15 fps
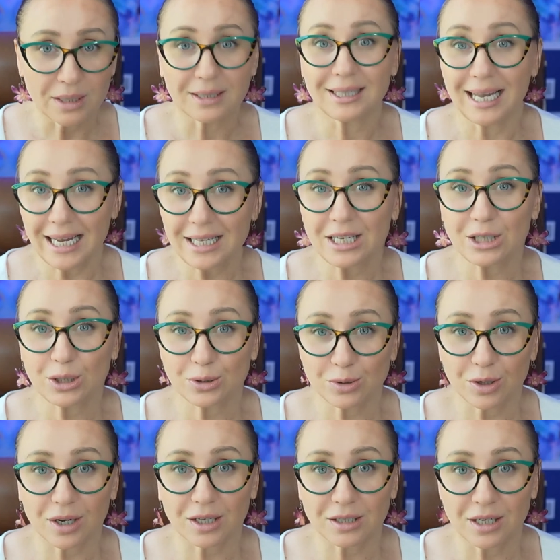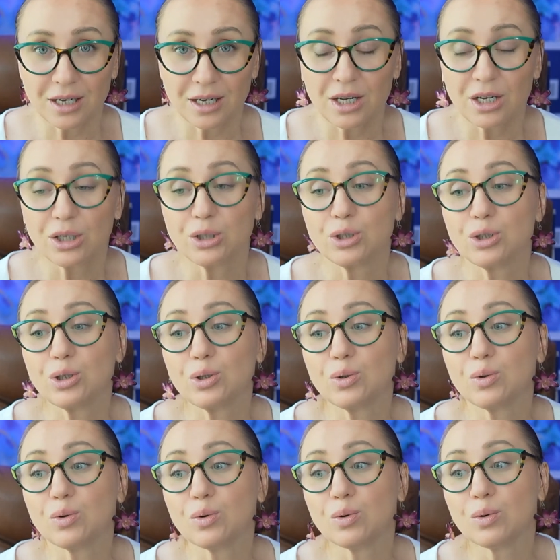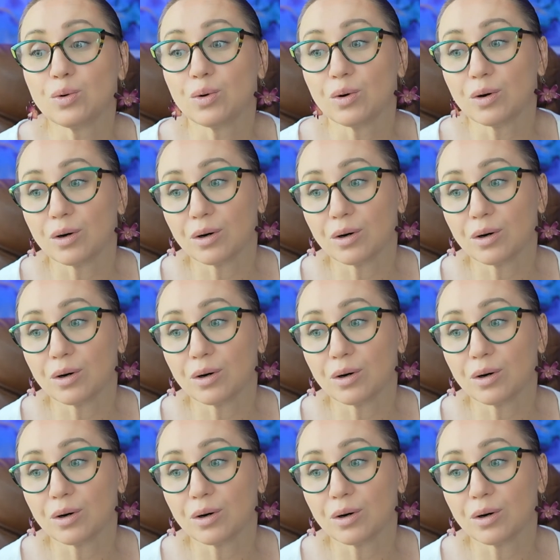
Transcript: They need to learn to